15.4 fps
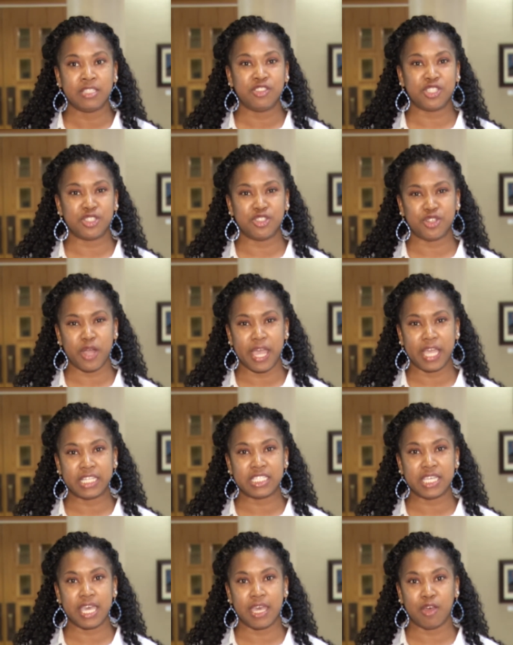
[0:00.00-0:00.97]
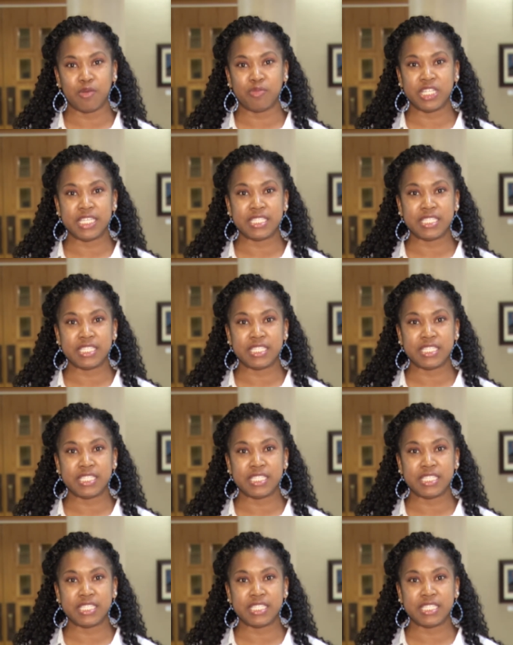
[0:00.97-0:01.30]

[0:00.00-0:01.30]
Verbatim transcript: just trying to help